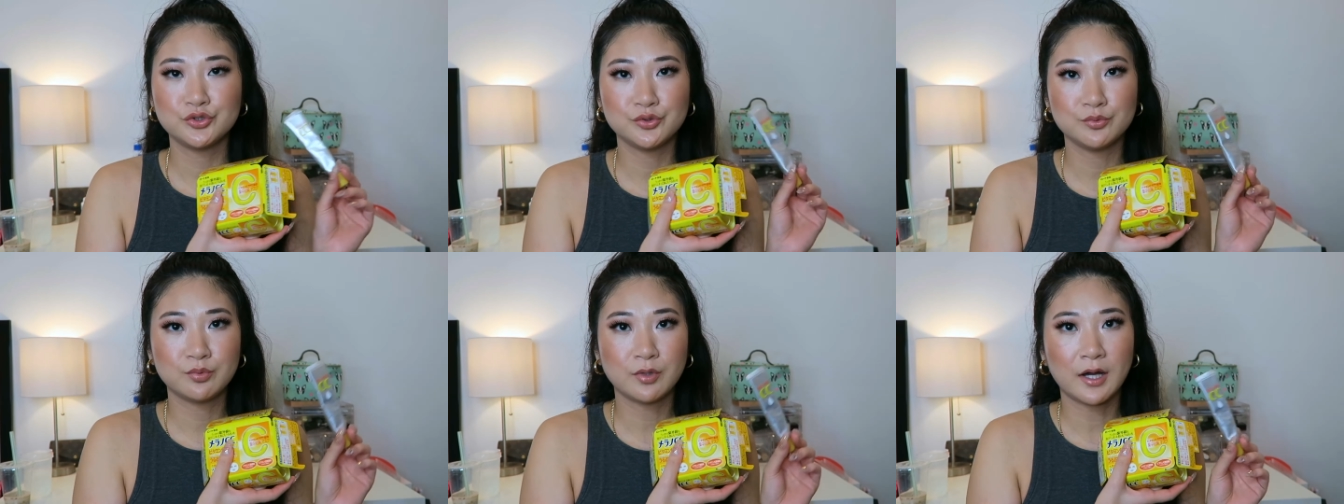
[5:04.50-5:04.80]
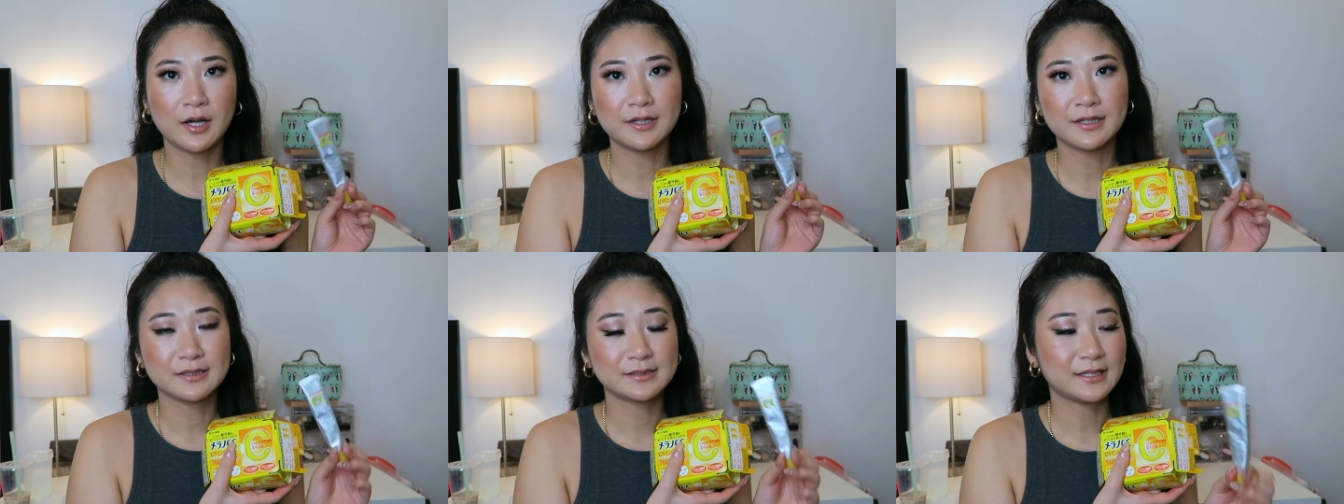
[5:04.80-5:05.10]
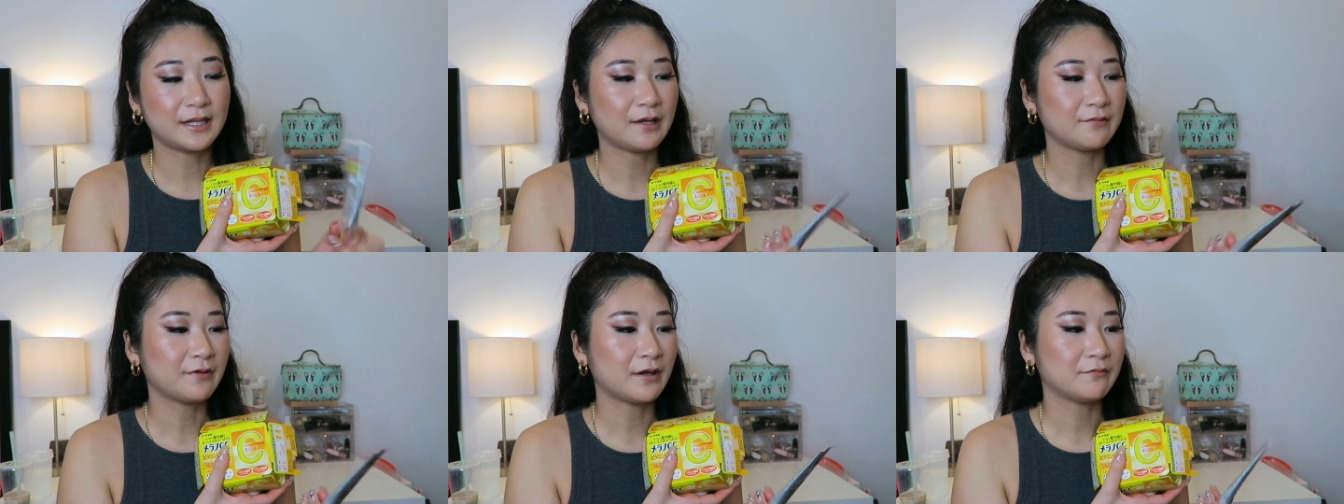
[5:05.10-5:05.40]
two products
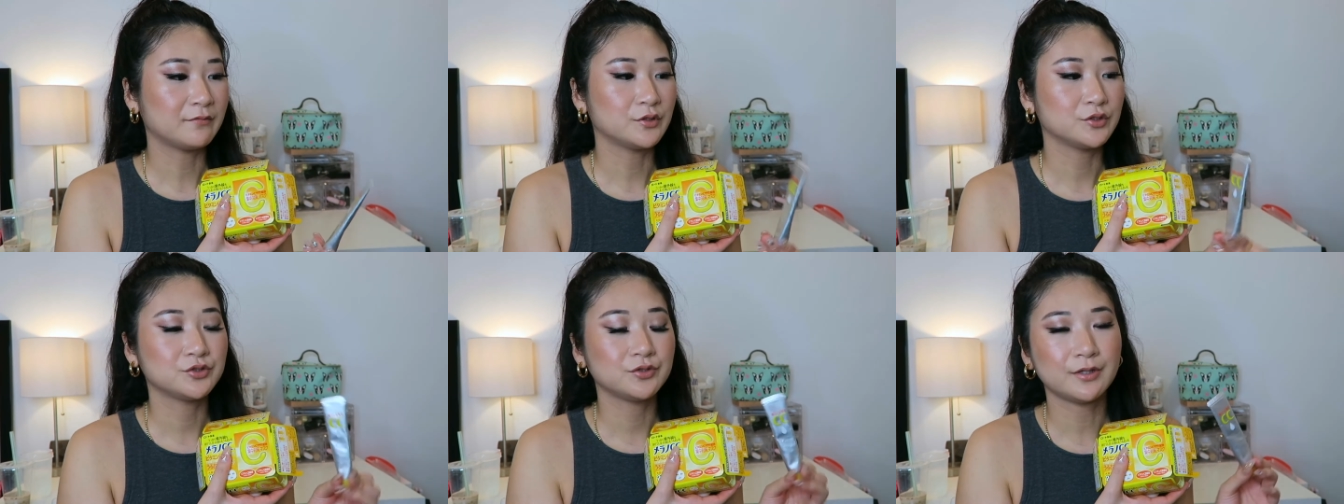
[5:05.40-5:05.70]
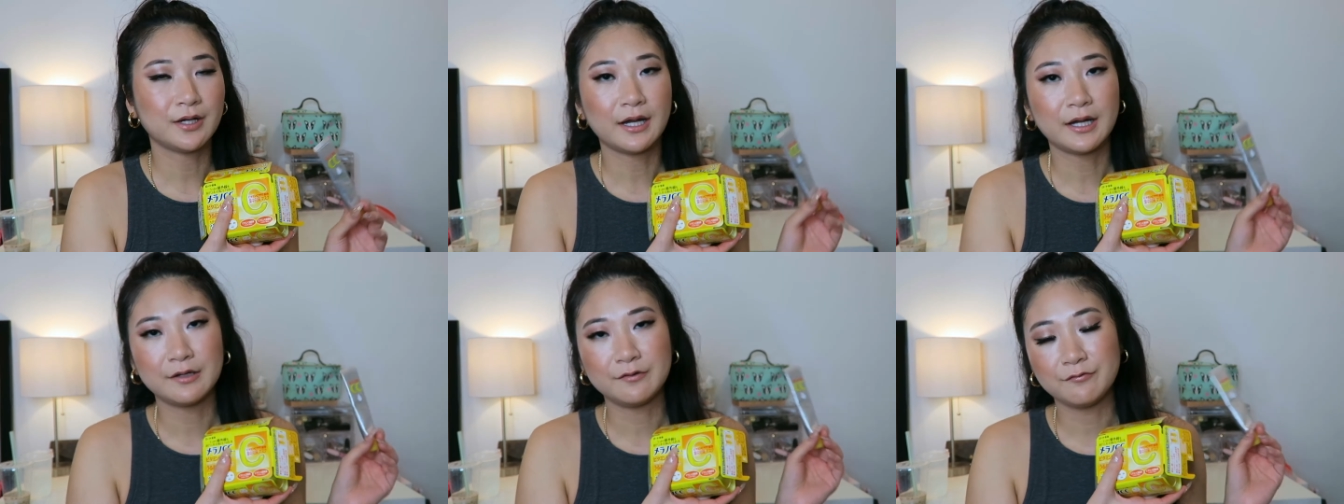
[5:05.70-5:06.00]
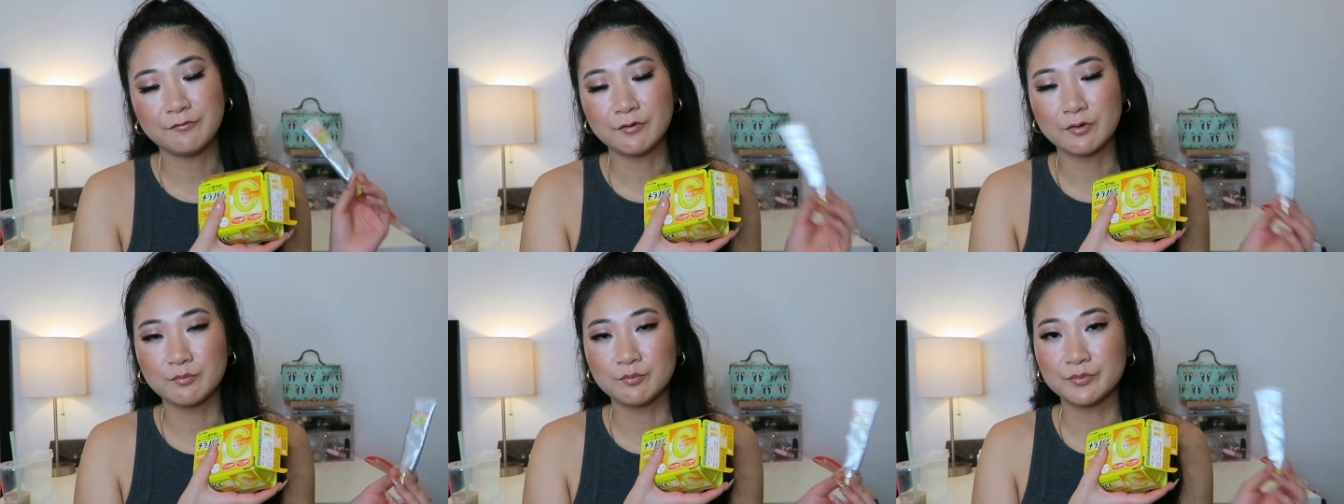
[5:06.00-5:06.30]
that I've ever
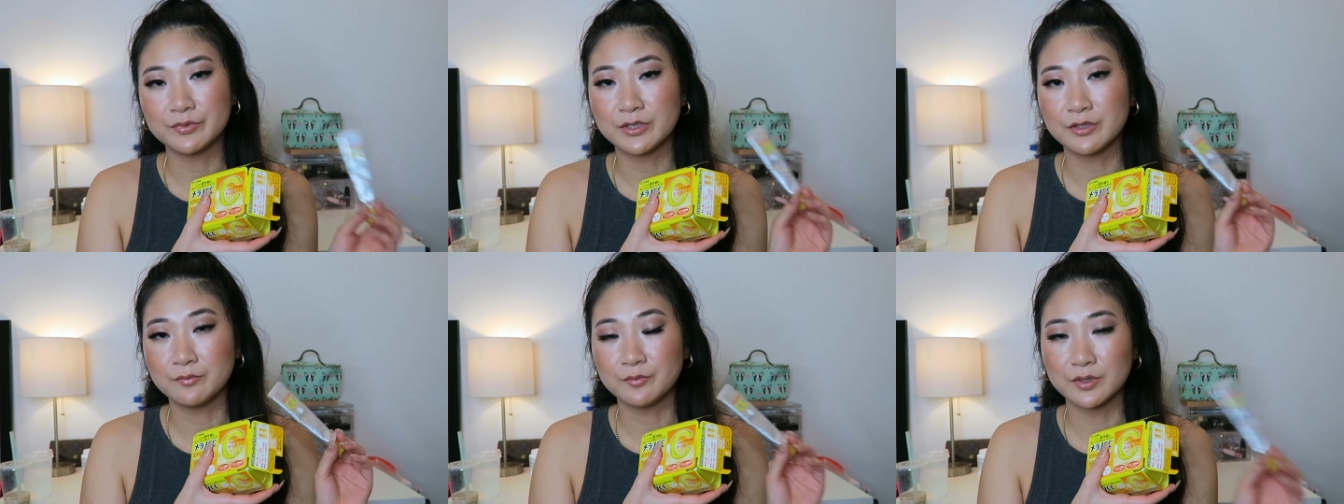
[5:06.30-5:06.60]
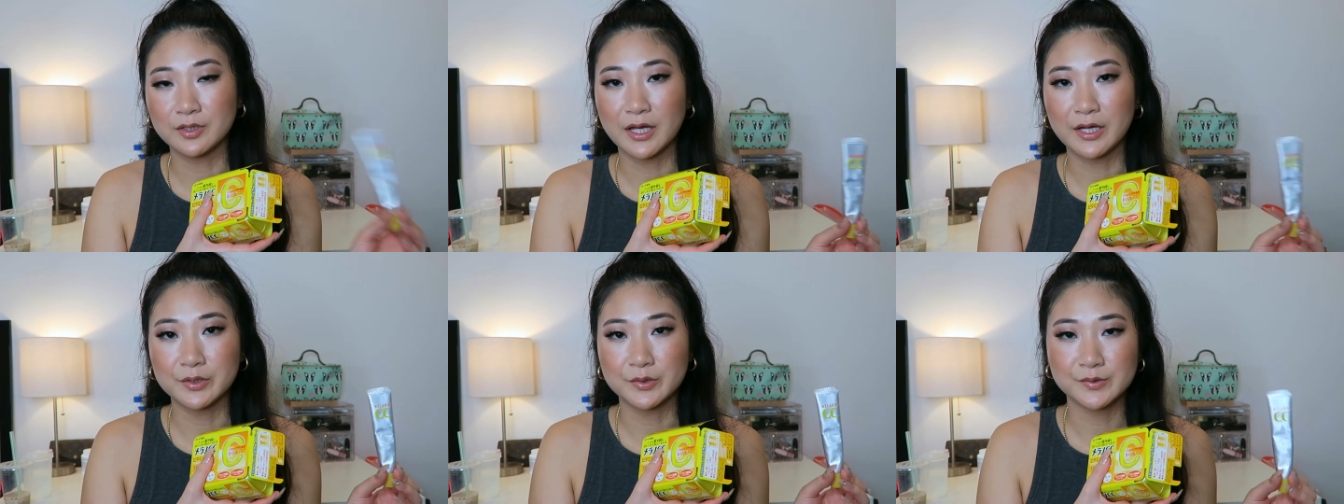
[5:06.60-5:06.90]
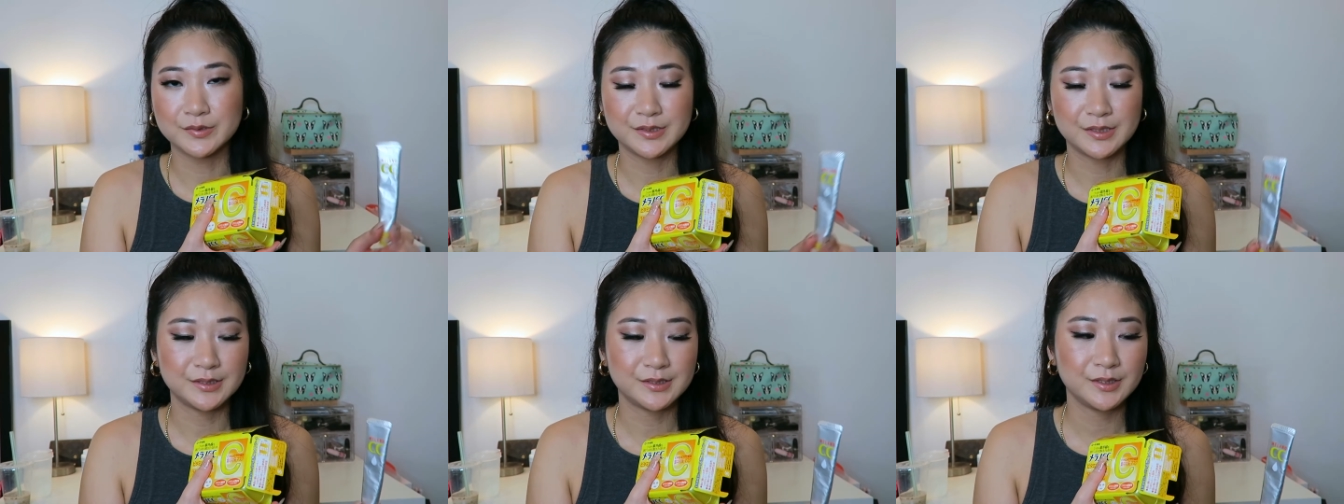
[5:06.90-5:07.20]
tried from the
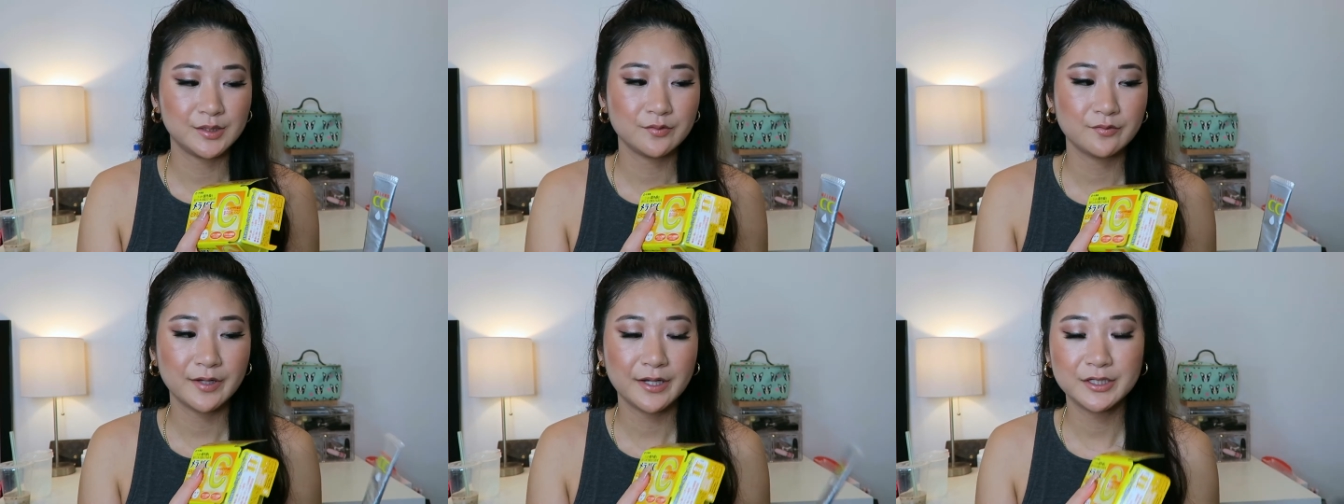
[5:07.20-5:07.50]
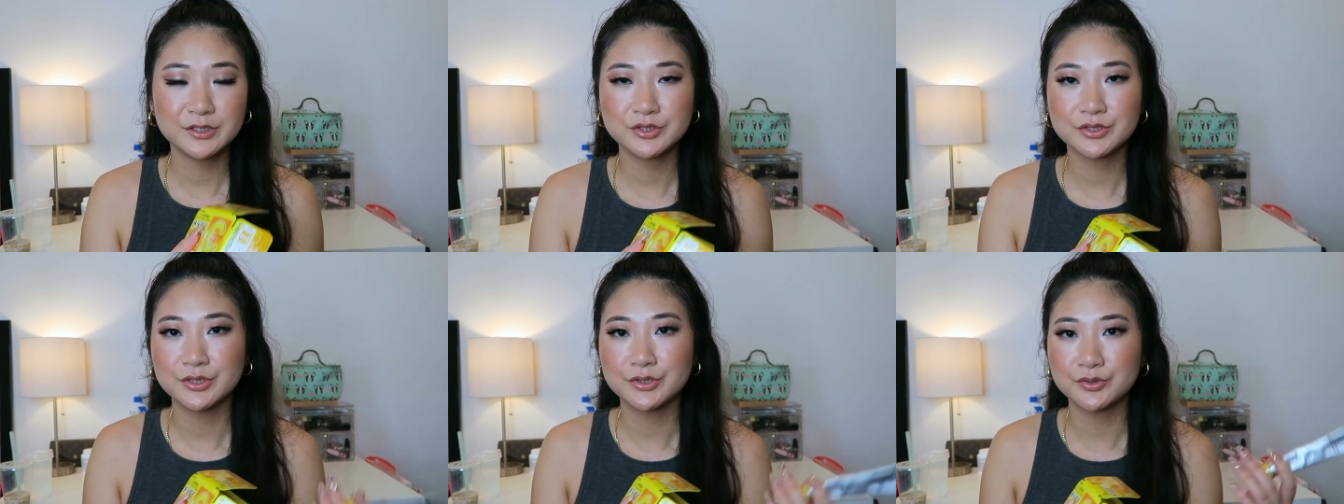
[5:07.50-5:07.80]
Melano CC range.